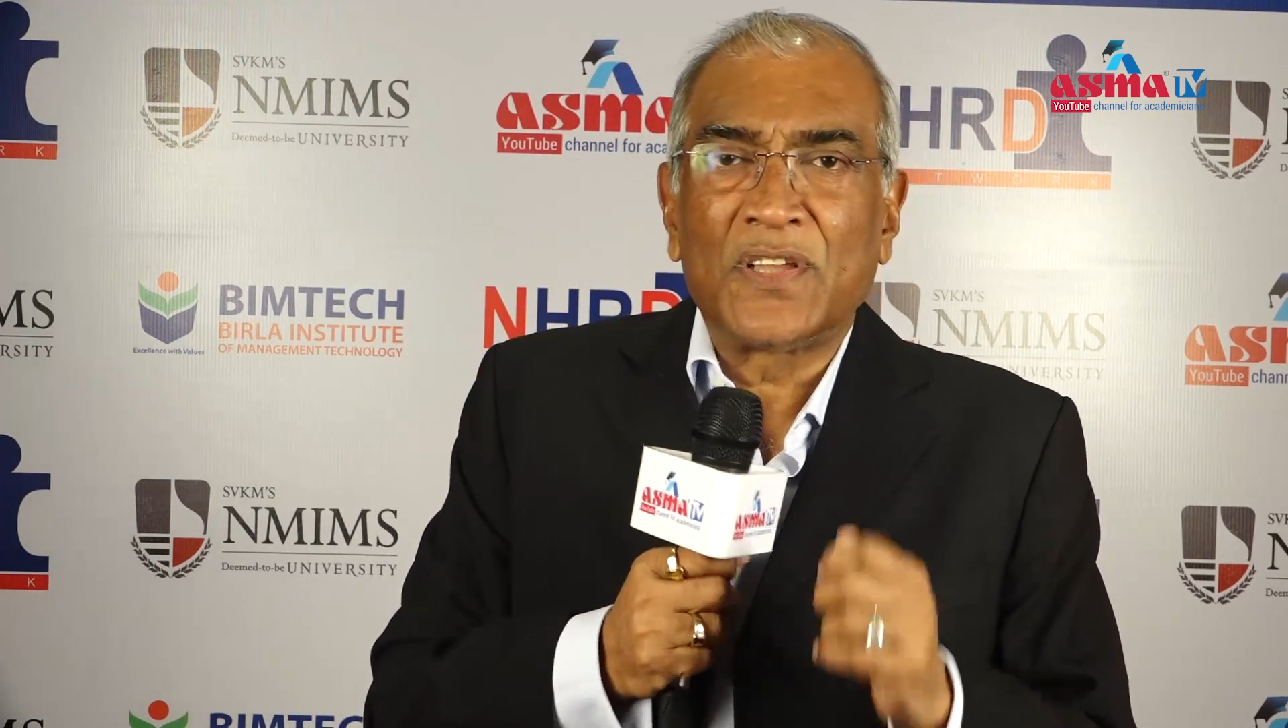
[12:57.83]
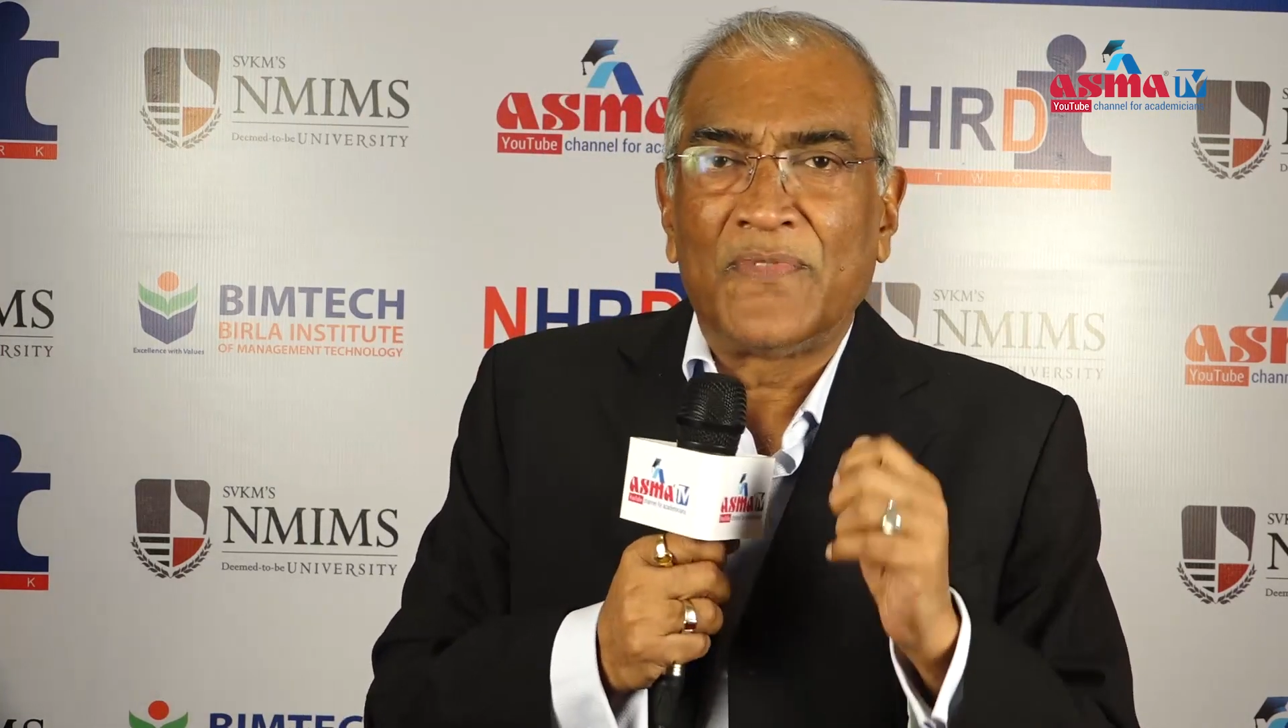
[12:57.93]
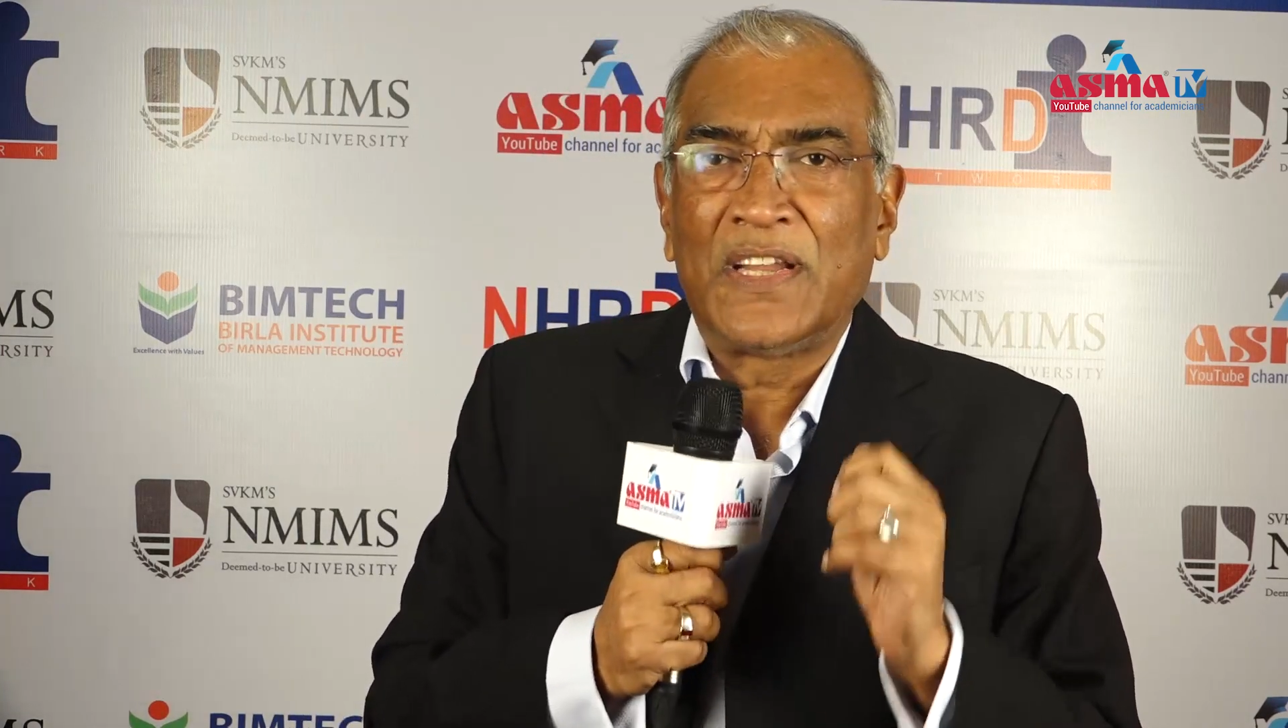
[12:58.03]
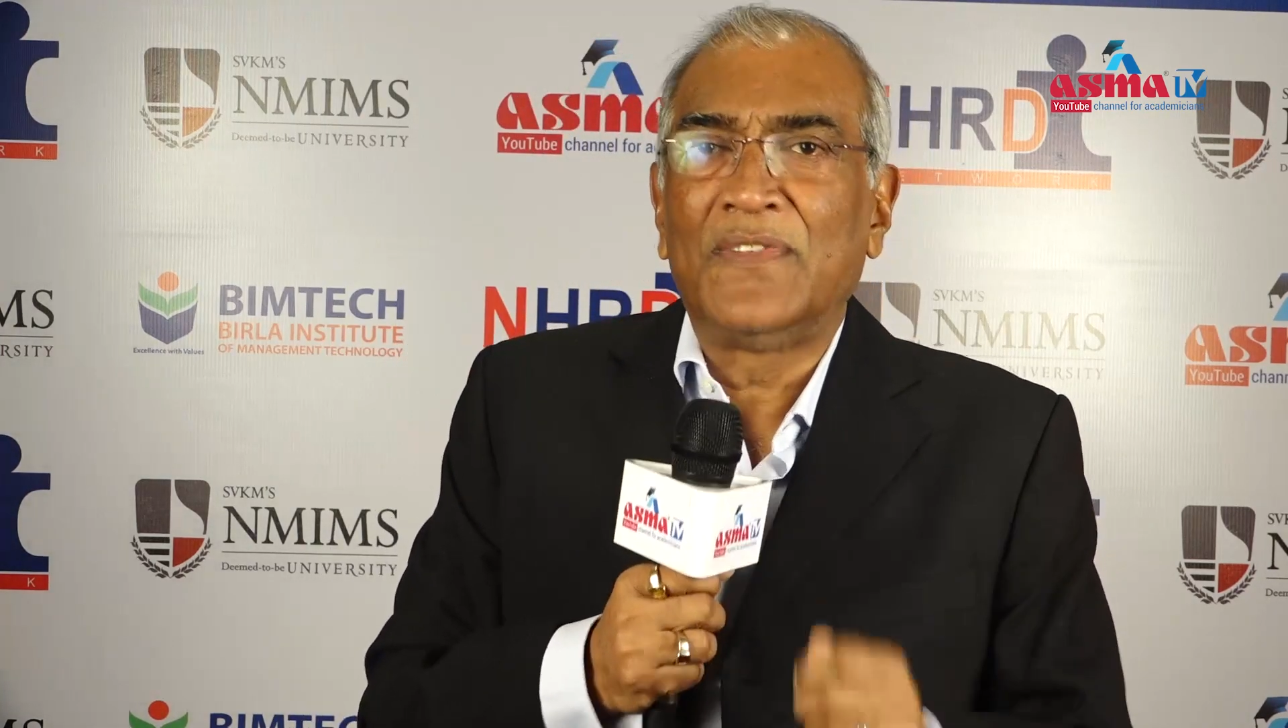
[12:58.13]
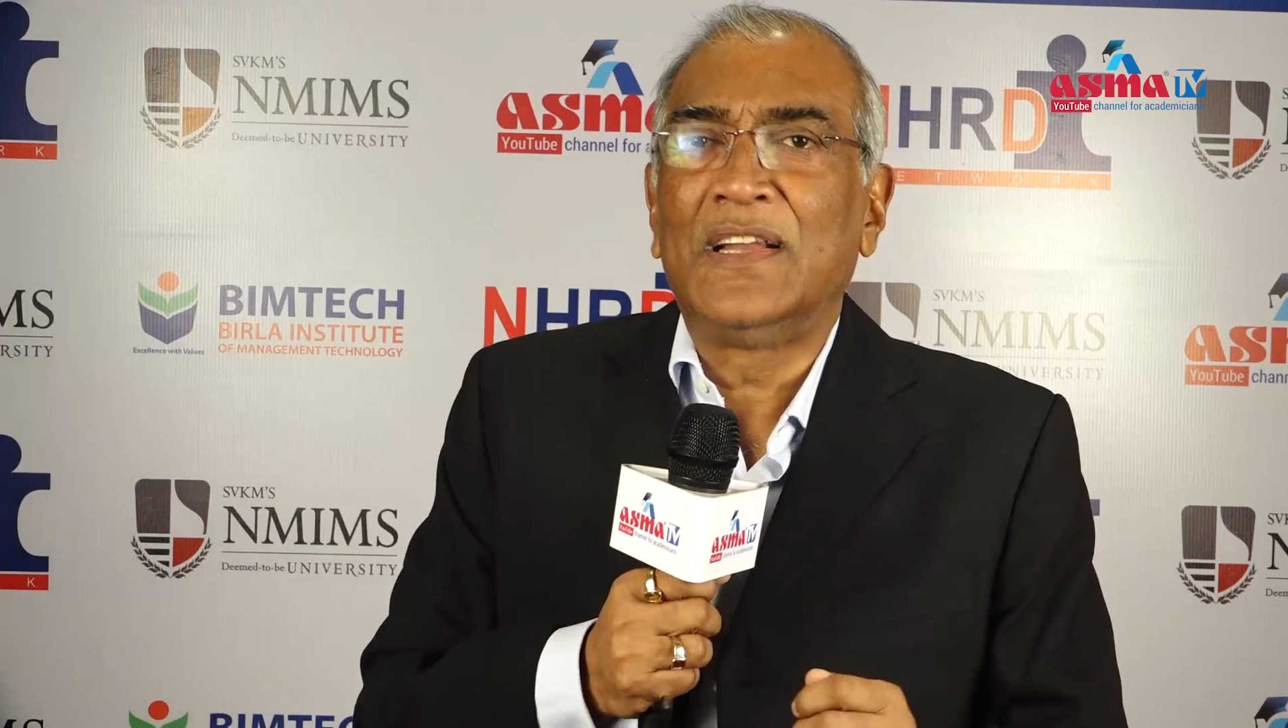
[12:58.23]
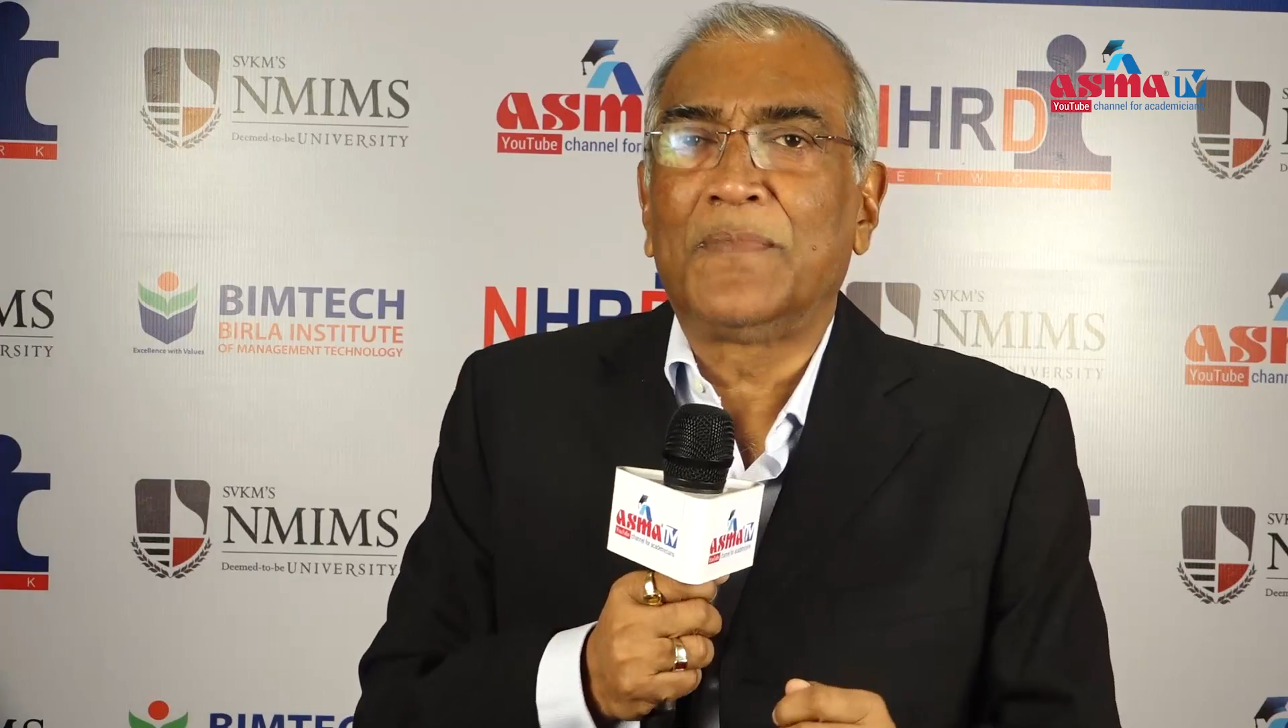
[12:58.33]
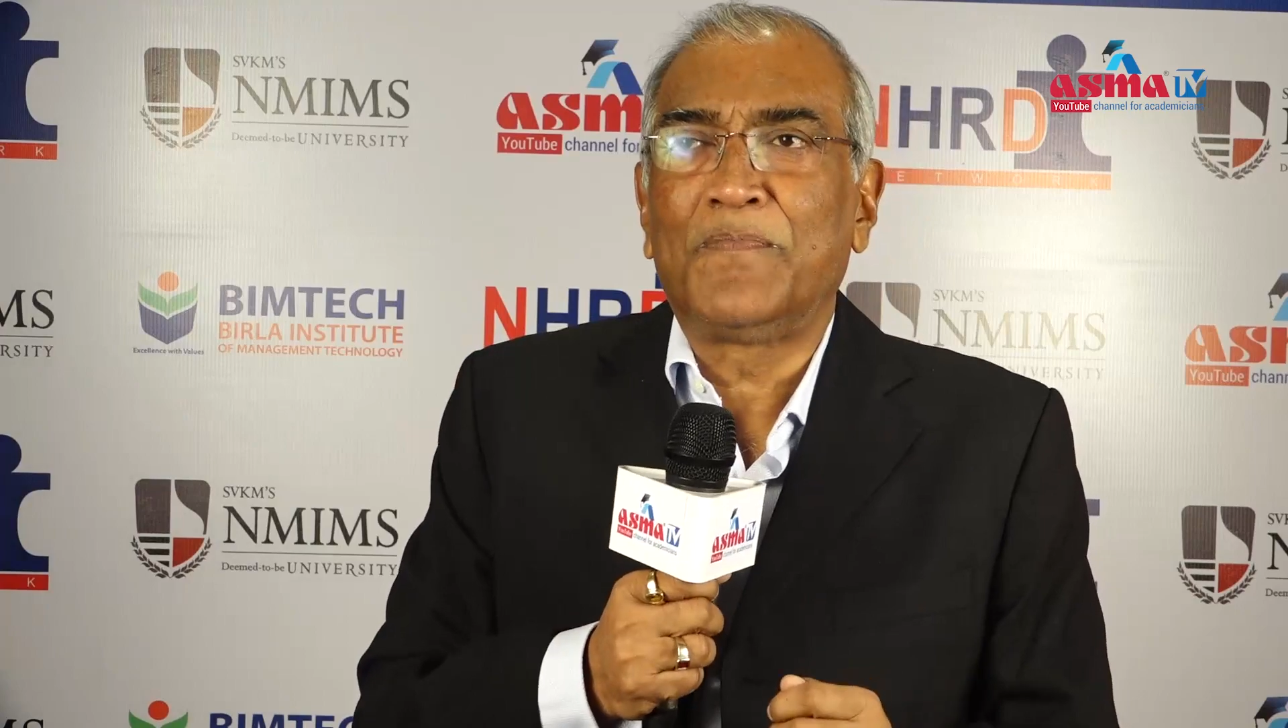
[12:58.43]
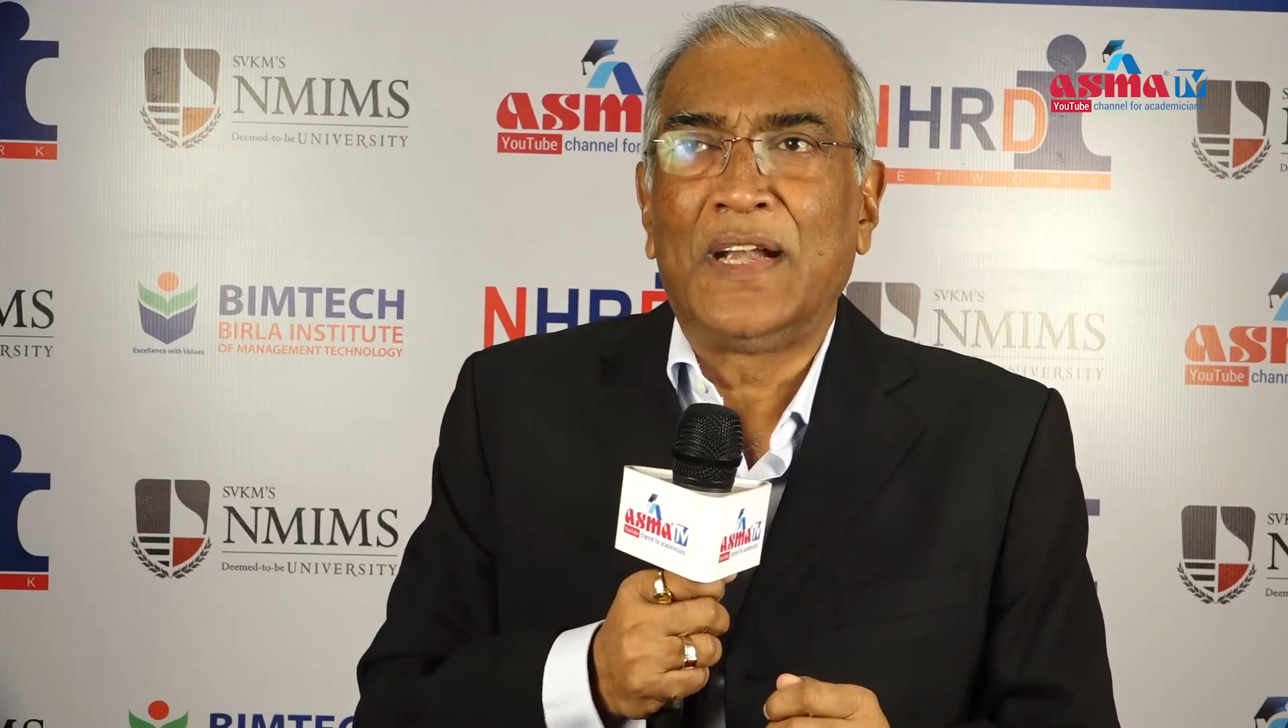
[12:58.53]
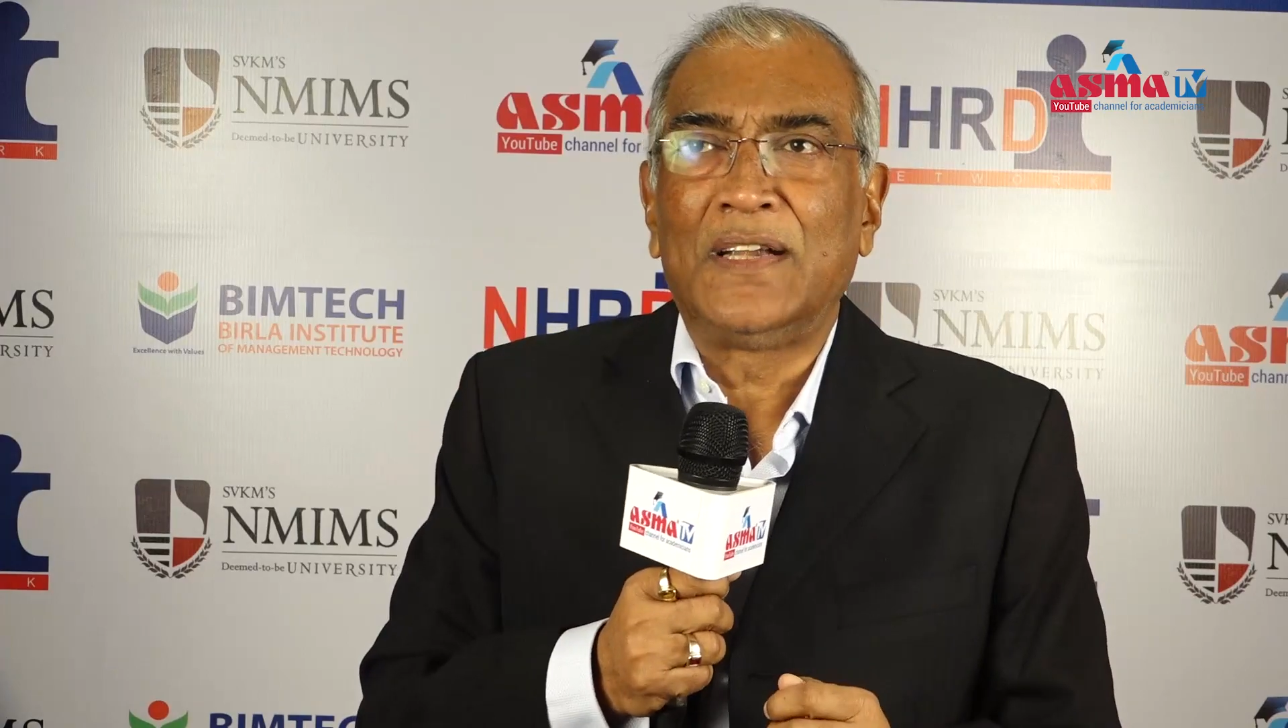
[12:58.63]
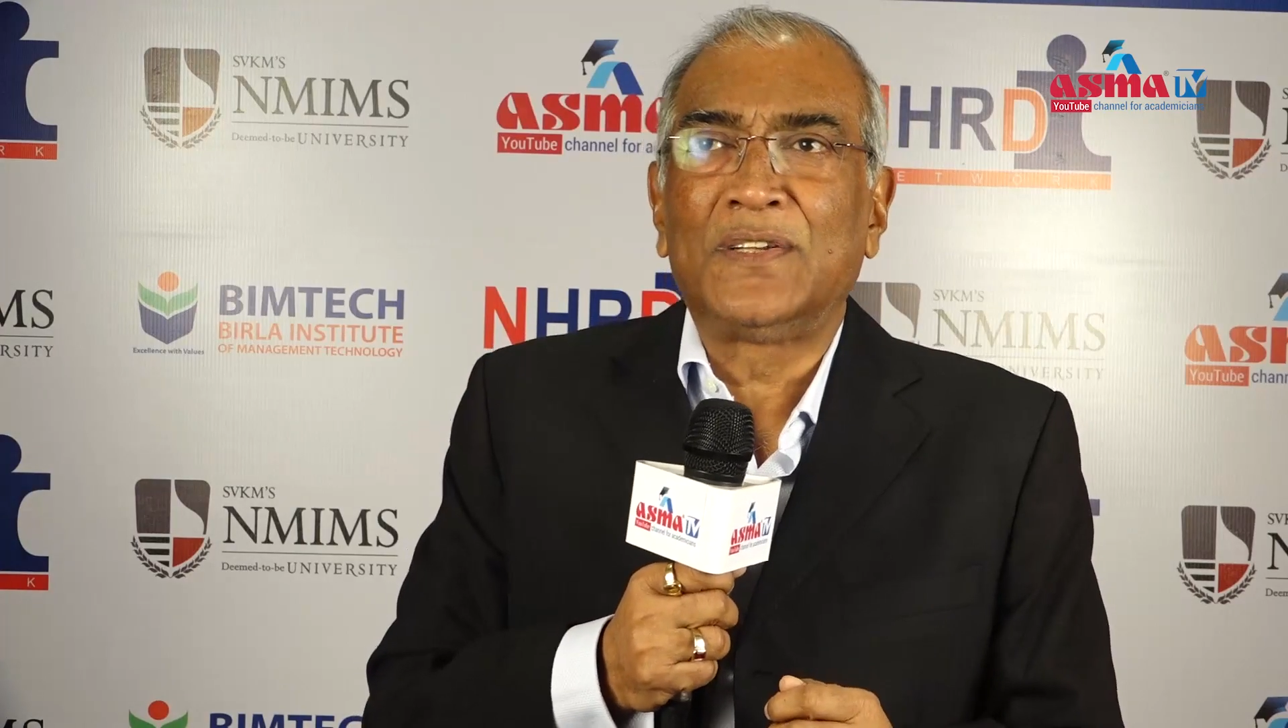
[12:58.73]
of
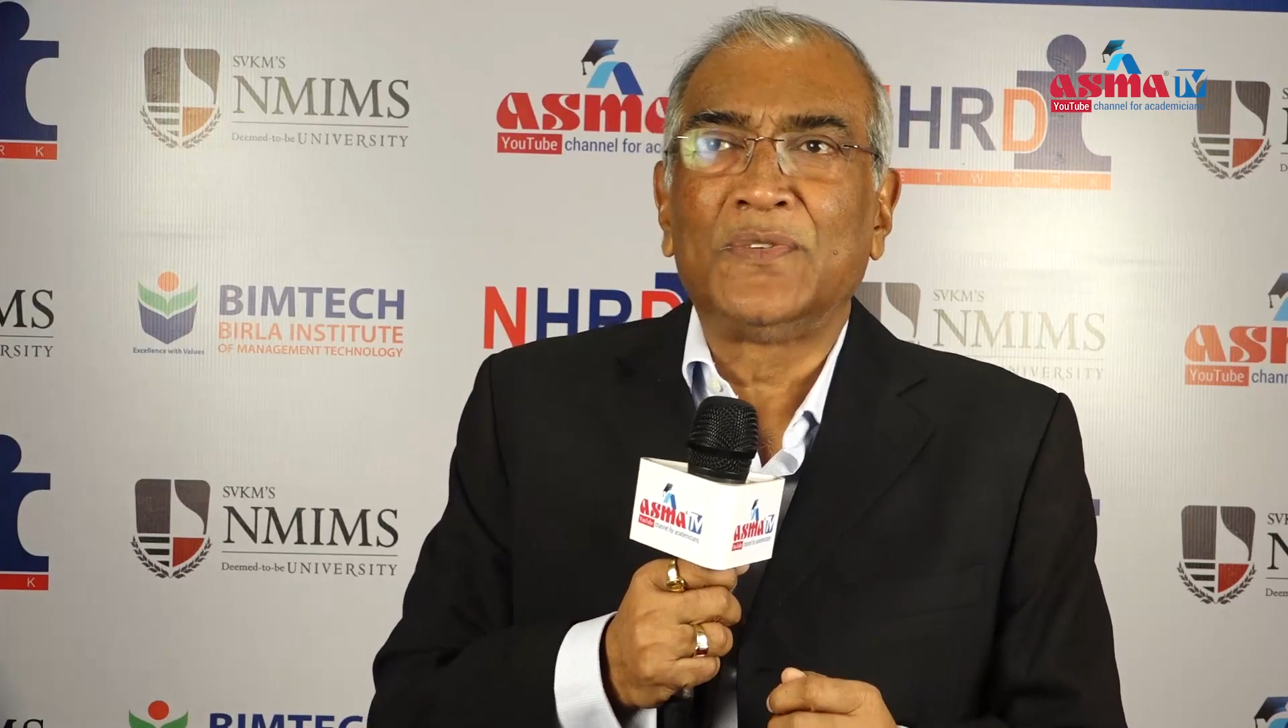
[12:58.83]
development